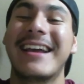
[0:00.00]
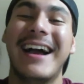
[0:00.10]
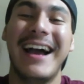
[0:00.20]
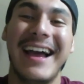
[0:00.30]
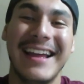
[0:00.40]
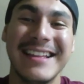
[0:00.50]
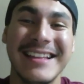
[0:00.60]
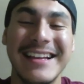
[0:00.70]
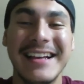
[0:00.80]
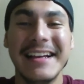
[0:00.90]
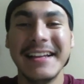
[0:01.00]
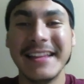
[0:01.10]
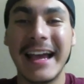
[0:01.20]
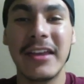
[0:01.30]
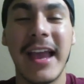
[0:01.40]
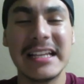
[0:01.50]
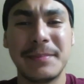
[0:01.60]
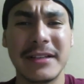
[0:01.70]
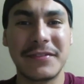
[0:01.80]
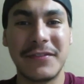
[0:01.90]
God that you guys
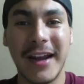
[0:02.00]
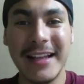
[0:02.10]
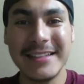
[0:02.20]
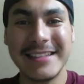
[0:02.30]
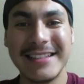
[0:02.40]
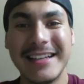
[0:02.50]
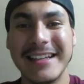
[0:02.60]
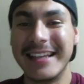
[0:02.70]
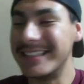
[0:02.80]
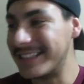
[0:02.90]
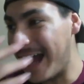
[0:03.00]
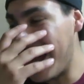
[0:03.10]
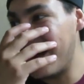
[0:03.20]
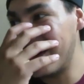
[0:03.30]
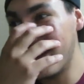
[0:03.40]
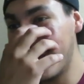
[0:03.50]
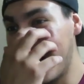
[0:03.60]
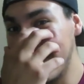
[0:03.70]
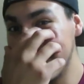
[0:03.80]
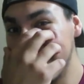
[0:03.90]
picked friends, because I don't know what
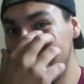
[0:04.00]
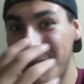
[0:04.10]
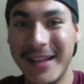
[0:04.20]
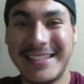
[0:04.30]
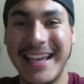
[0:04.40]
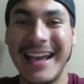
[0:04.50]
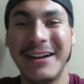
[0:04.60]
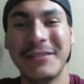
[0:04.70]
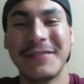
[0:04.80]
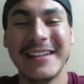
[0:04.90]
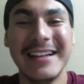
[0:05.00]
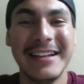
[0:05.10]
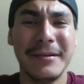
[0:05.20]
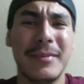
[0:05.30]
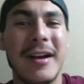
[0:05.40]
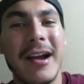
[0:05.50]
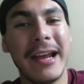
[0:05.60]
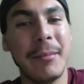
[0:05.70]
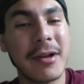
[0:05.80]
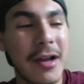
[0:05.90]
I would do by myself. But
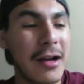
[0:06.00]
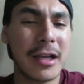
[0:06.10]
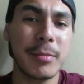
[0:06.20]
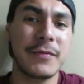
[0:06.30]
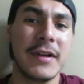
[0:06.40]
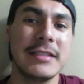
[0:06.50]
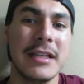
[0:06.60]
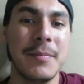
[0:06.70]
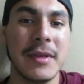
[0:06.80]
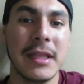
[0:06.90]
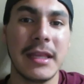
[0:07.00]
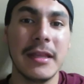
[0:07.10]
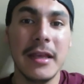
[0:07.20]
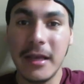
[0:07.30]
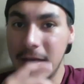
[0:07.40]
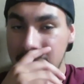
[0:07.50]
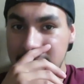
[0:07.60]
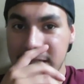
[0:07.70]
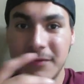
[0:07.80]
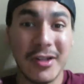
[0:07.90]
alright, I'm gonna call a couple friends up and then
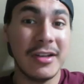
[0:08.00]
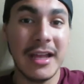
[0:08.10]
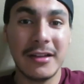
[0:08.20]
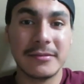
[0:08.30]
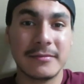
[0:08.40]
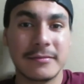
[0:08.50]
see if they're down.